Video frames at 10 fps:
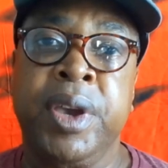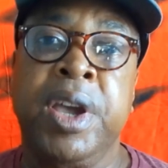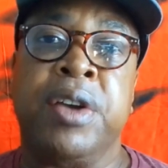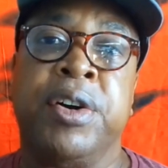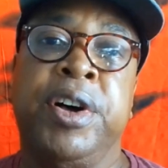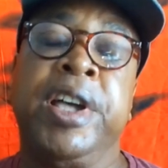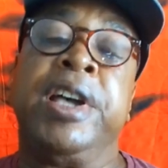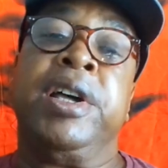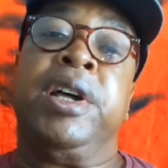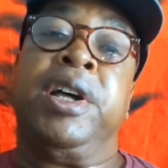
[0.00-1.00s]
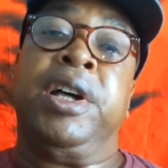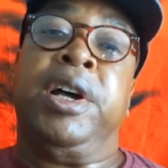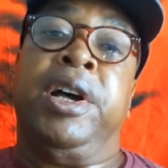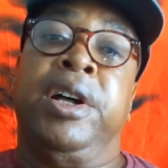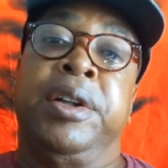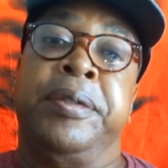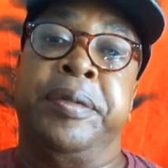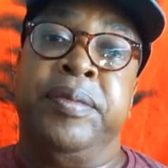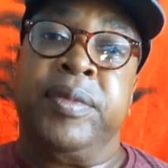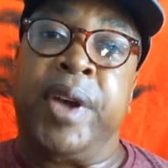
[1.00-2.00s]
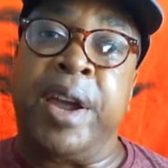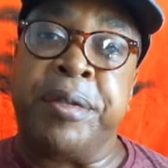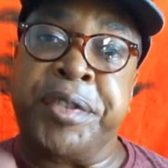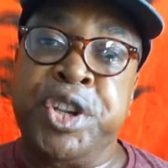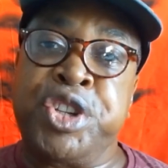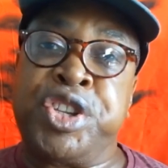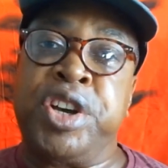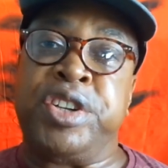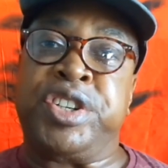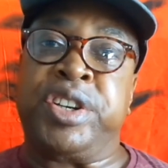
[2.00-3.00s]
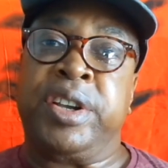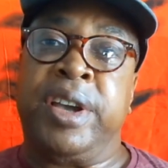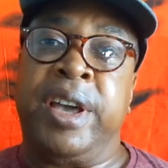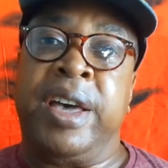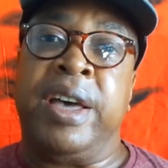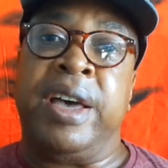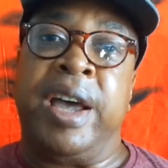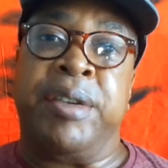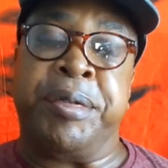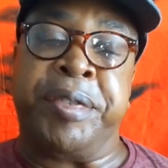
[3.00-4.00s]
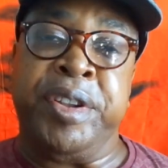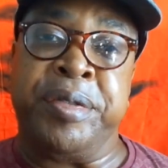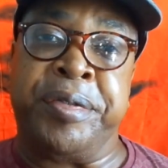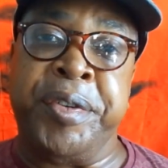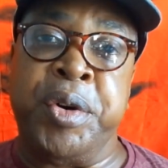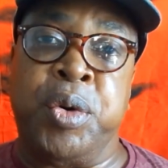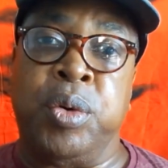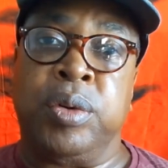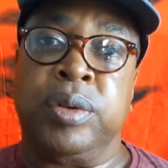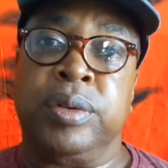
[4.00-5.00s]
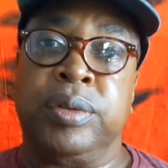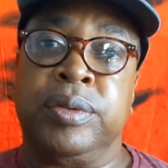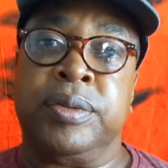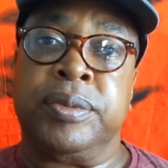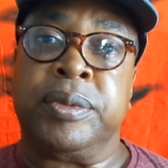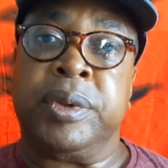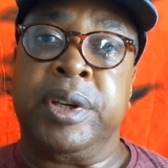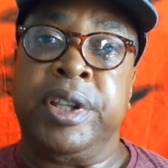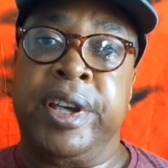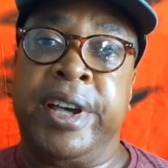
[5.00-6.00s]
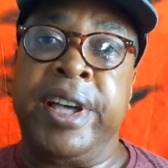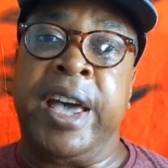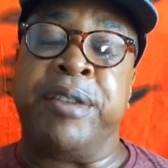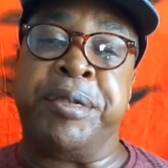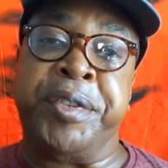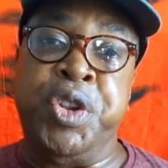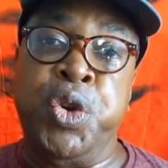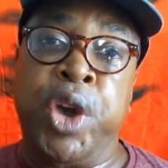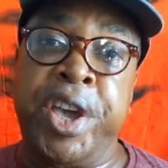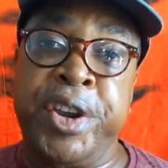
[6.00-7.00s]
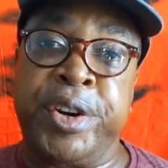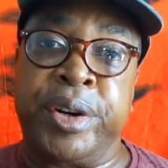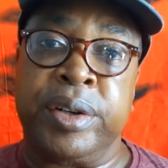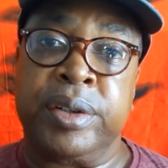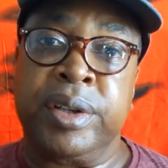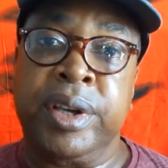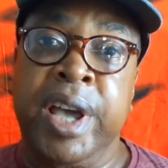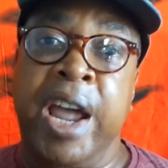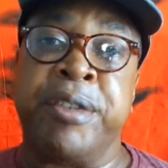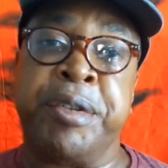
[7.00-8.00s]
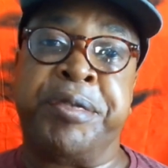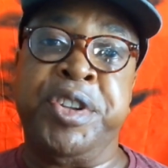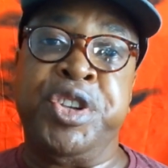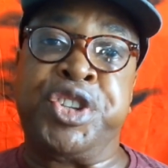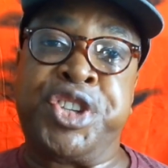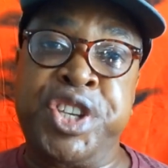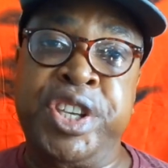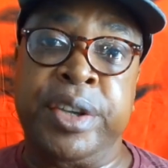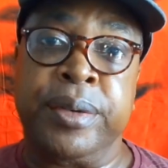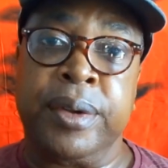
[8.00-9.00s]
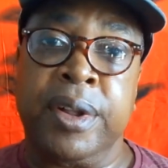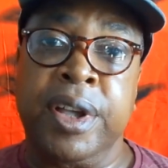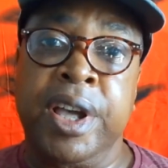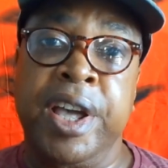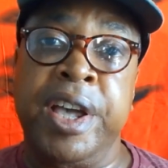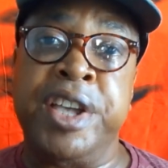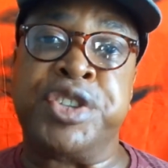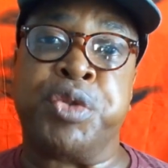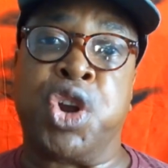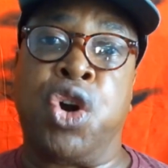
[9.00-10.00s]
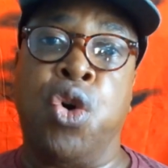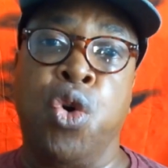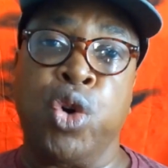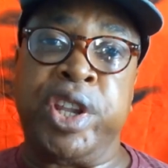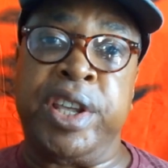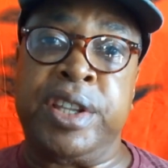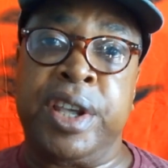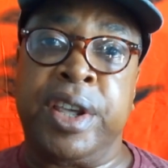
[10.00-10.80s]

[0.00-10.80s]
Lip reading: Right? Everything you touch, everything you feel, everything you hear, everything you see is recorded